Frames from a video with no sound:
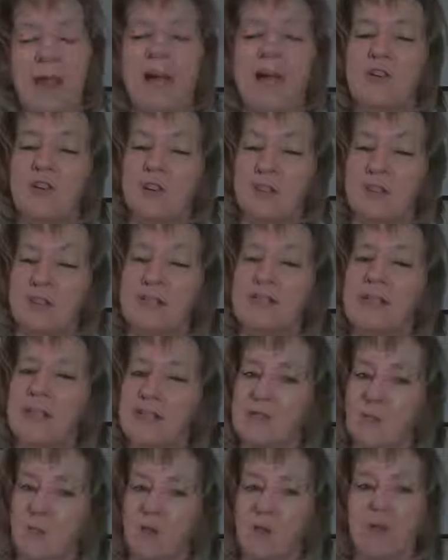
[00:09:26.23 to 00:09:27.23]
Actually, it
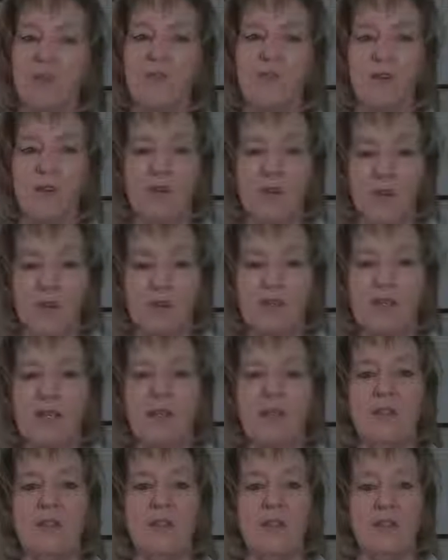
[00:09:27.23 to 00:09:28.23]
does work if you're
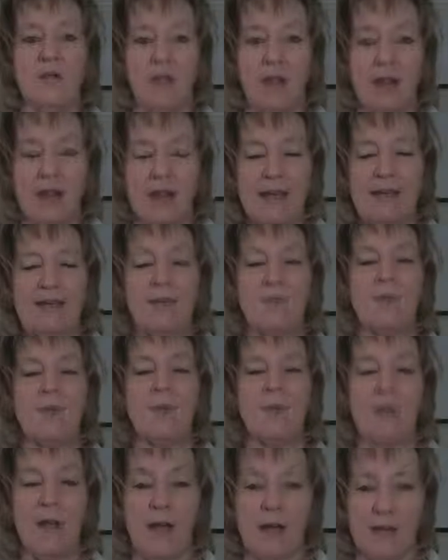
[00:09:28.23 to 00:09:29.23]
using the right
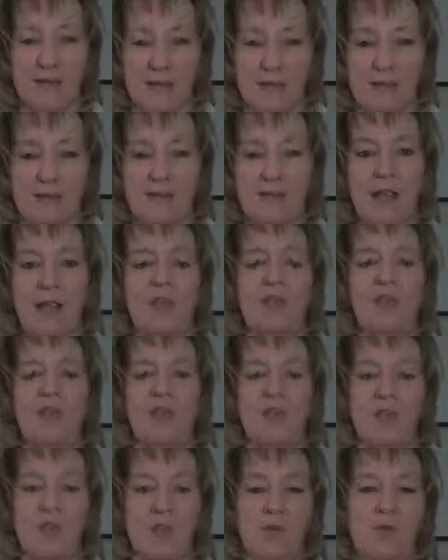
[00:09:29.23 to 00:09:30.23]
brand and you're
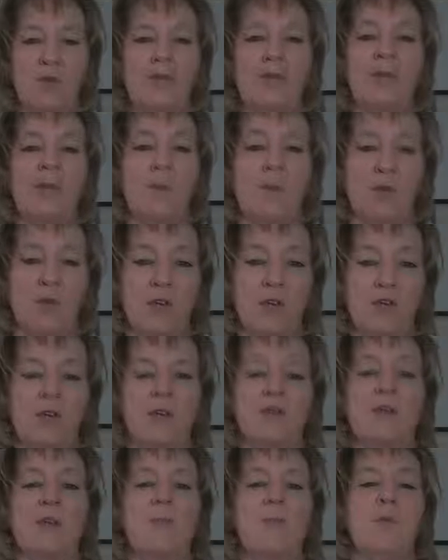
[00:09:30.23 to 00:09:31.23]
using the
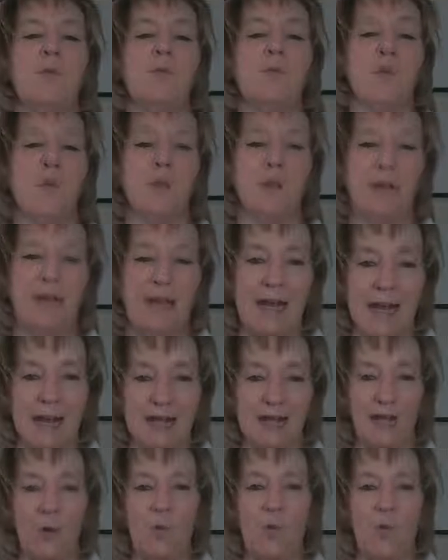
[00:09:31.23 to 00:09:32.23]
purest and most
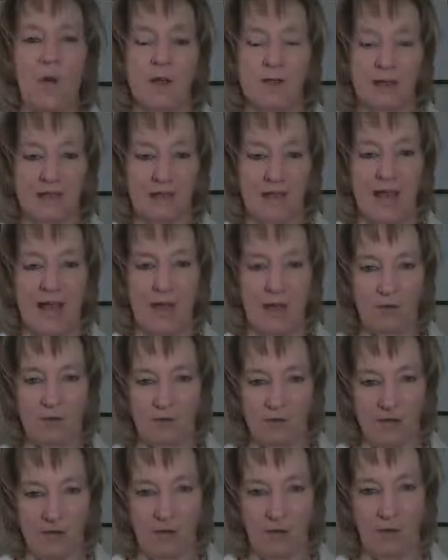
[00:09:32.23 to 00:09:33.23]
organic ones
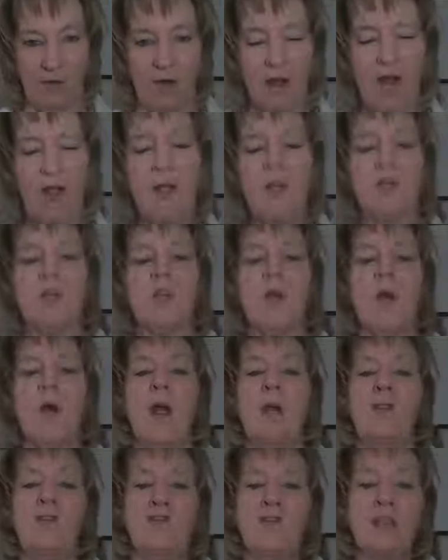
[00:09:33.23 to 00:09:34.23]
out there. So
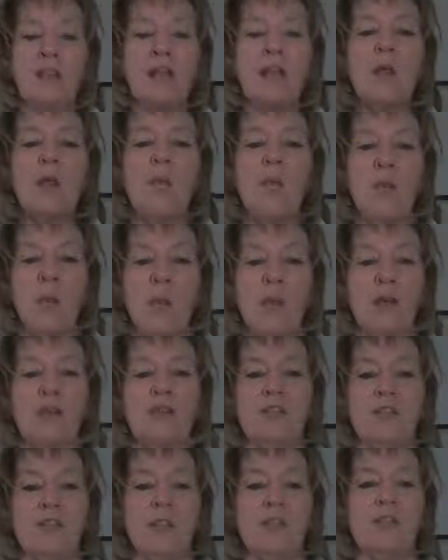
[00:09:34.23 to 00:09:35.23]
I really
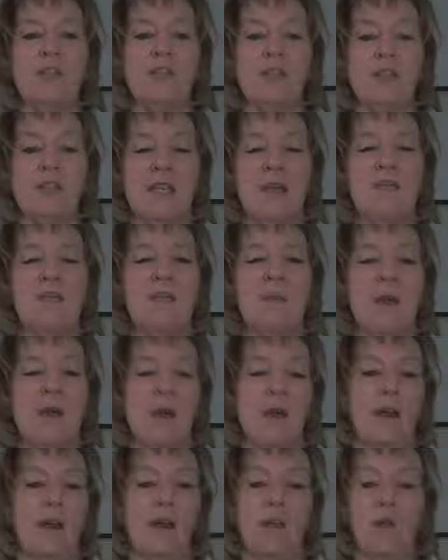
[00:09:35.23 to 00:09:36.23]
wanted to just give you
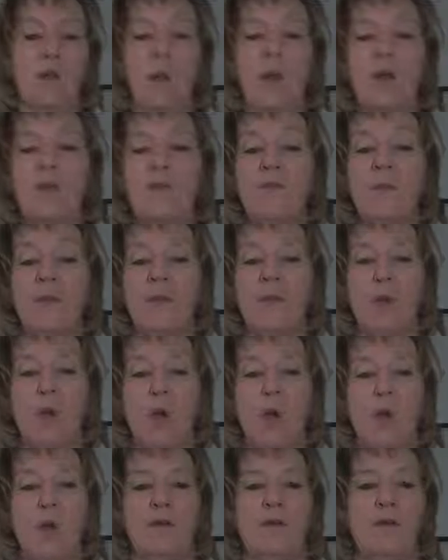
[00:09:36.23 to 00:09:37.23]
a quick
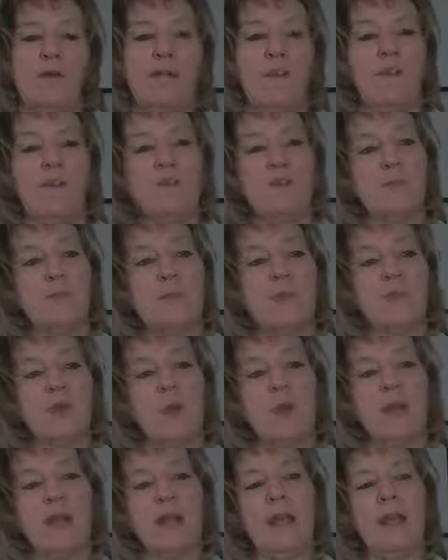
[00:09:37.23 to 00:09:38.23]
video on the difference
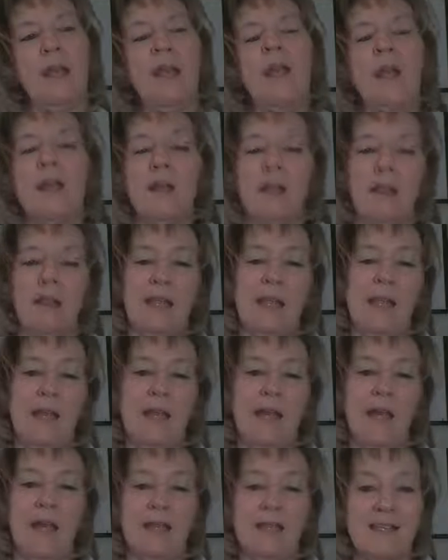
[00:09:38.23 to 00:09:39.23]
between
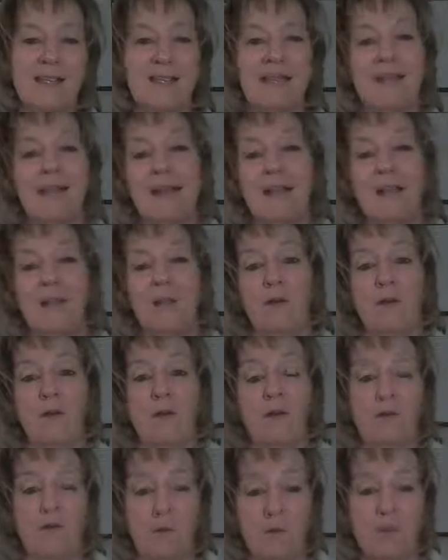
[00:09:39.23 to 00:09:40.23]
the isolate and the
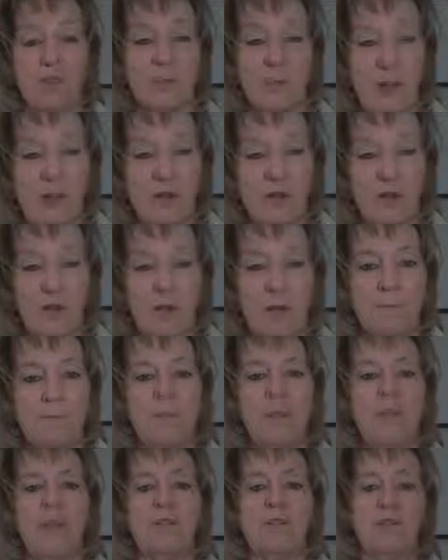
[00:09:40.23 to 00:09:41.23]
full
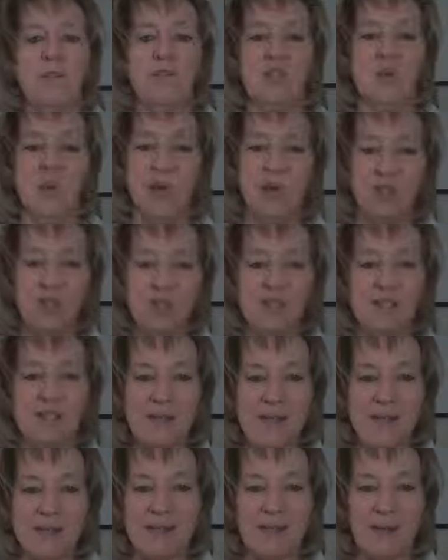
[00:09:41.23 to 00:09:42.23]
spectrum, so that you
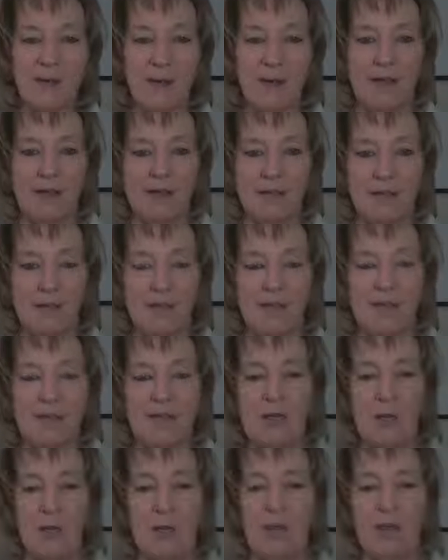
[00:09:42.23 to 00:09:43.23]
understand that about
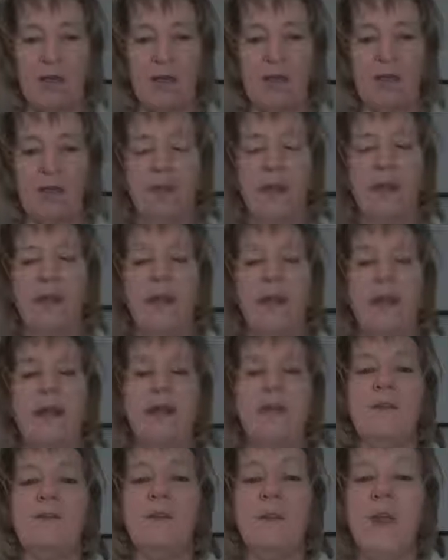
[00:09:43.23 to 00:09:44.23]
CBD oil.
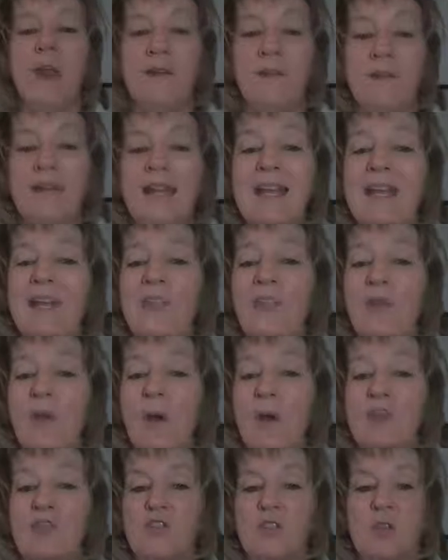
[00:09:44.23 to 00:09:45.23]
And if you have any other
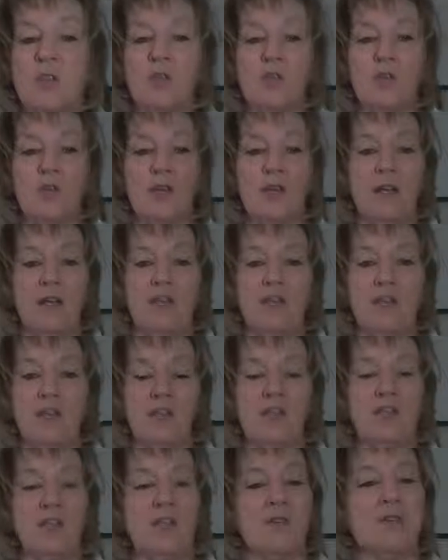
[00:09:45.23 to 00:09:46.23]
questions or any other
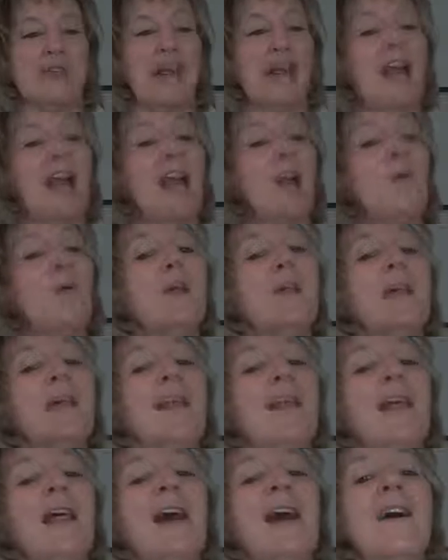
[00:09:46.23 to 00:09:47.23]
concerns, hey, I would
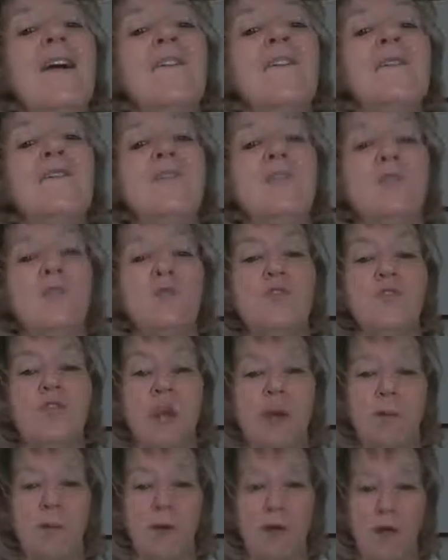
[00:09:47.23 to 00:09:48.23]
love to
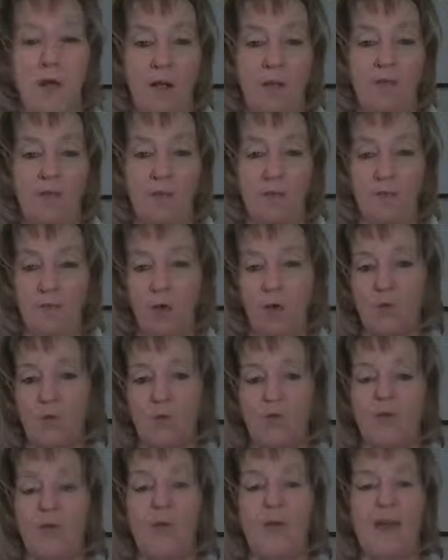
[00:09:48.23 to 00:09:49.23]
jump on the phone
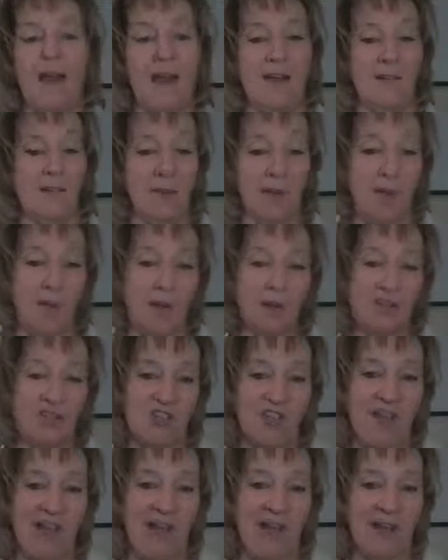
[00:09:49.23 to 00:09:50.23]
with you and have a quick
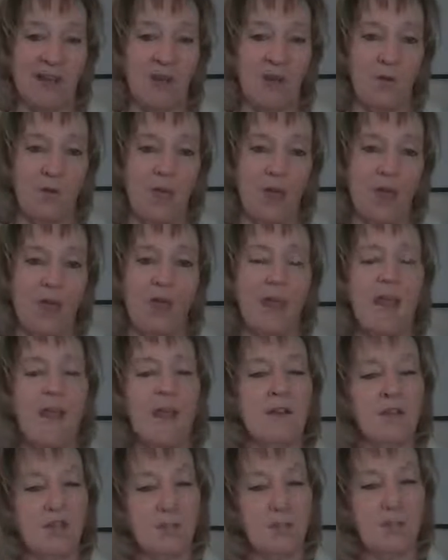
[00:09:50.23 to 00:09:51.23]
chat, okay?
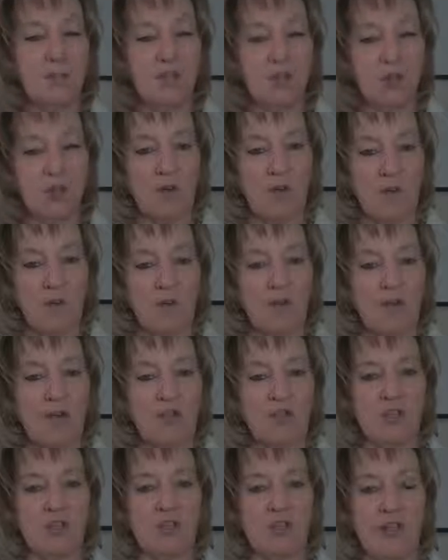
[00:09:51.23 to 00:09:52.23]
Just put your
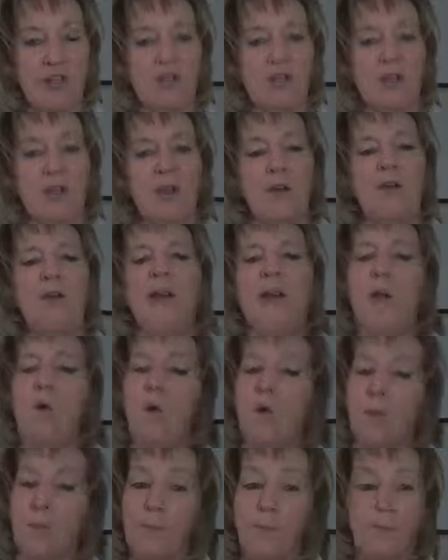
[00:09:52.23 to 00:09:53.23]
information down here,
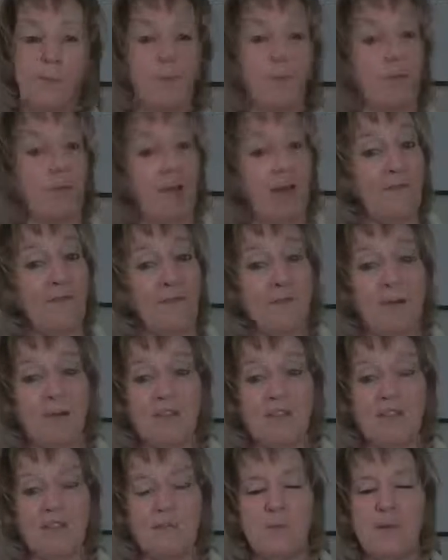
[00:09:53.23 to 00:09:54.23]
or private
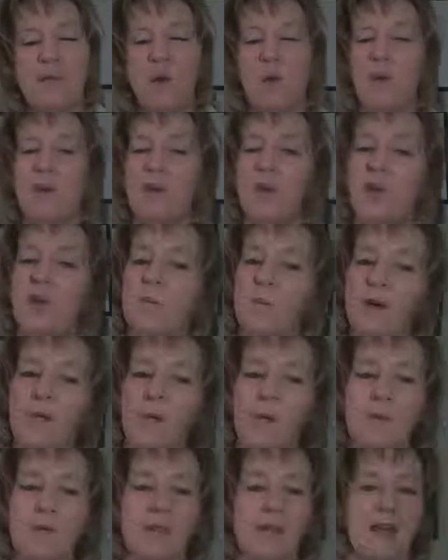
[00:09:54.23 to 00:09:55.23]
message me or go to my
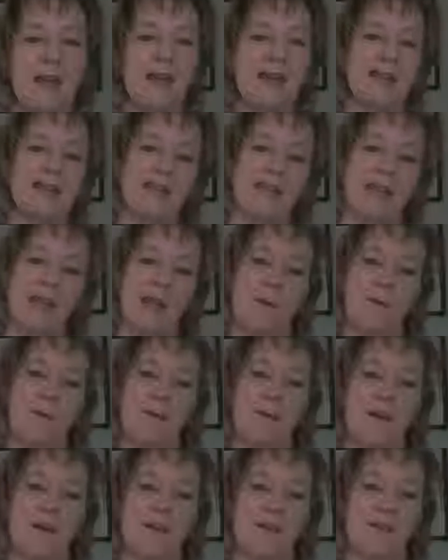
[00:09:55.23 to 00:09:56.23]
website and set up
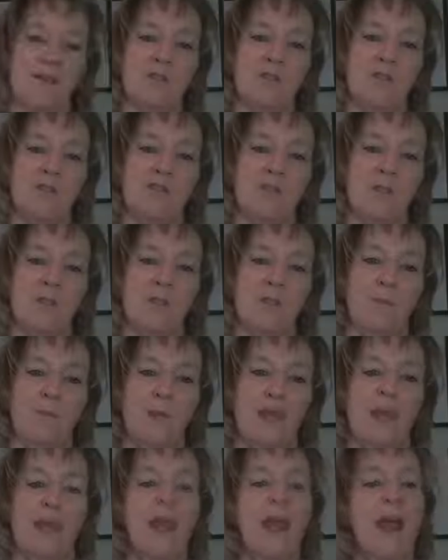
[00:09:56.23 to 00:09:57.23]
a consultation with
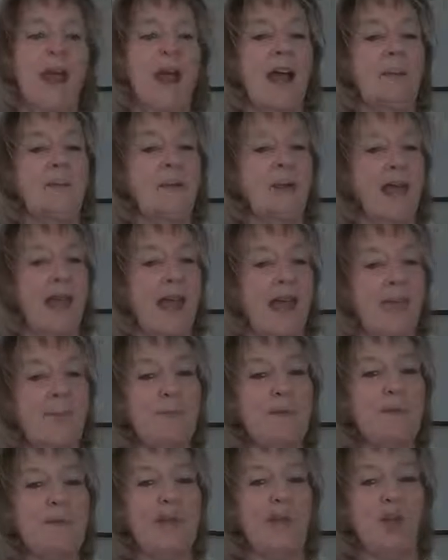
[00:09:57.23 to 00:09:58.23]
me. I'd be
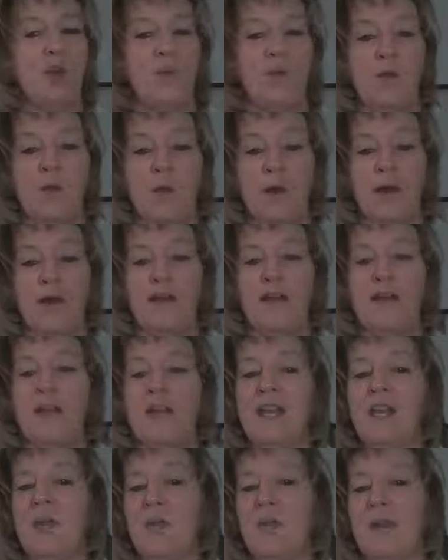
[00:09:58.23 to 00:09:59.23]
happy to help you out in
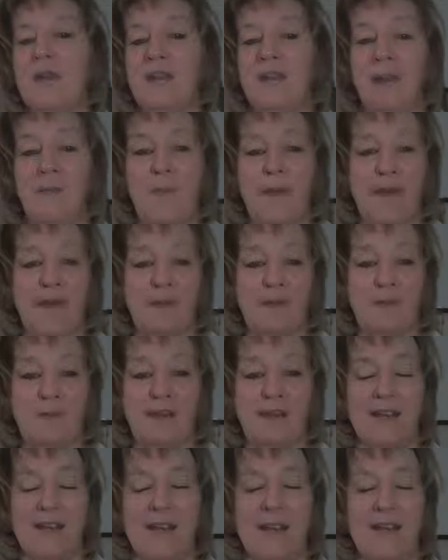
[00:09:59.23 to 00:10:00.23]
any way that I
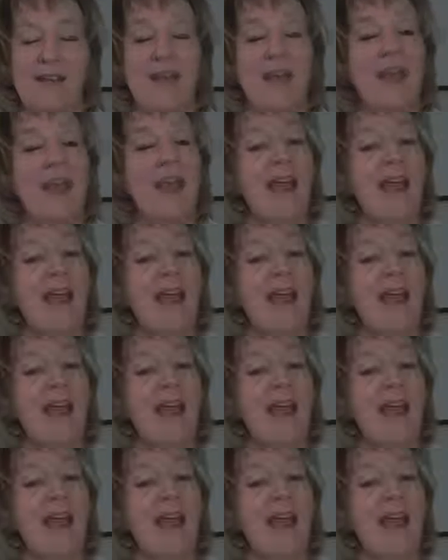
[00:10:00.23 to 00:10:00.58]
possibly can.